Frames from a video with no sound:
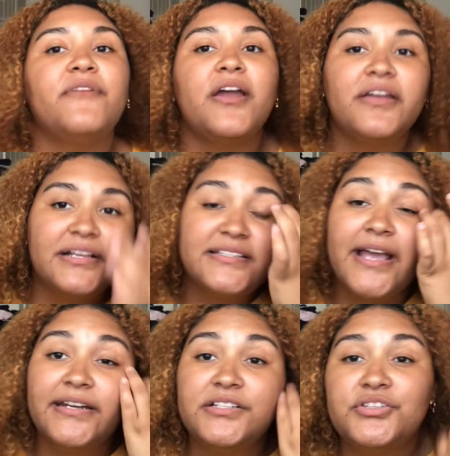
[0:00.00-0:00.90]
very
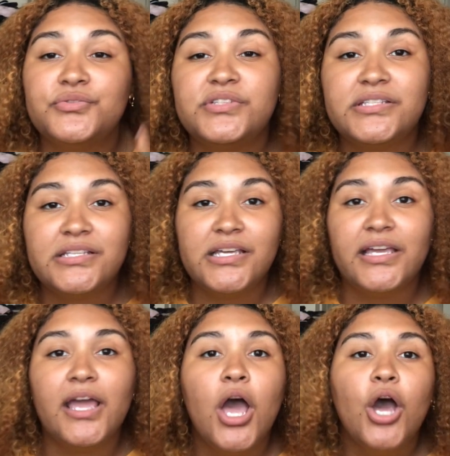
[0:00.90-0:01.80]
excited to
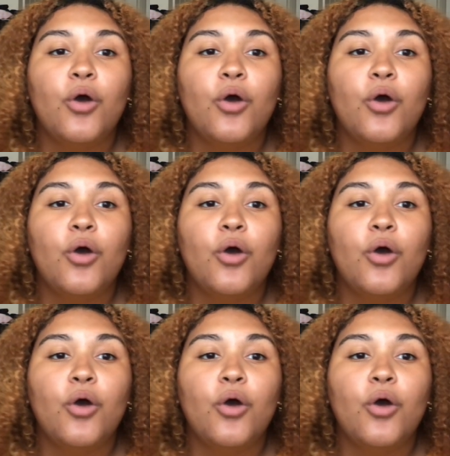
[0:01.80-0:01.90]
see